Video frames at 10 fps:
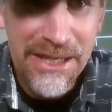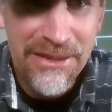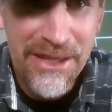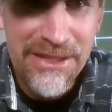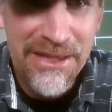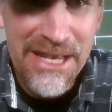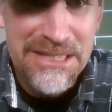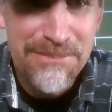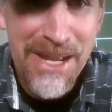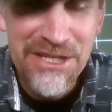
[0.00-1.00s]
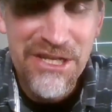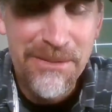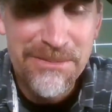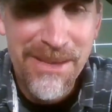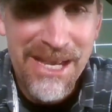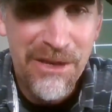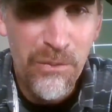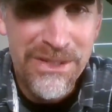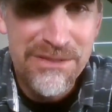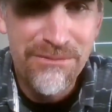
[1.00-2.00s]
And then the next match, he comes back and
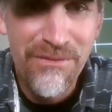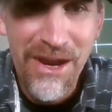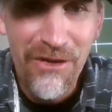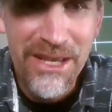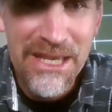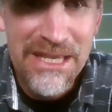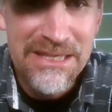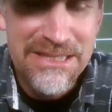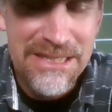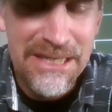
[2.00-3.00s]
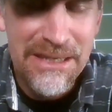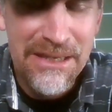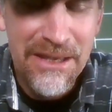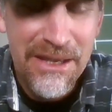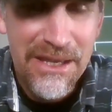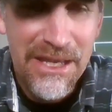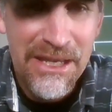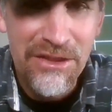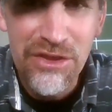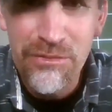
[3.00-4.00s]
wins very easy
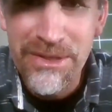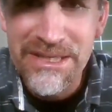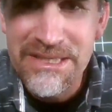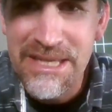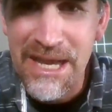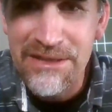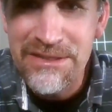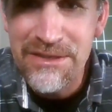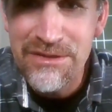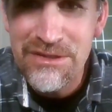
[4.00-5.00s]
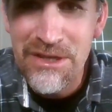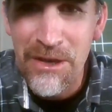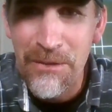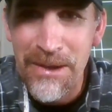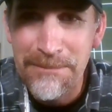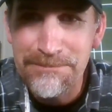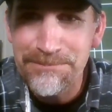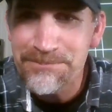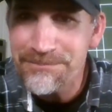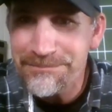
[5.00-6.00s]
in three sets. So, um,
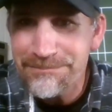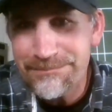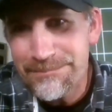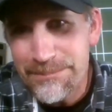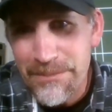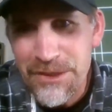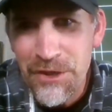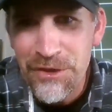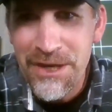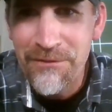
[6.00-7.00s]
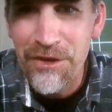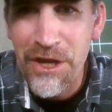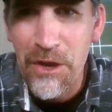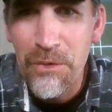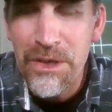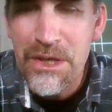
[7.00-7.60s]
you know, you never know.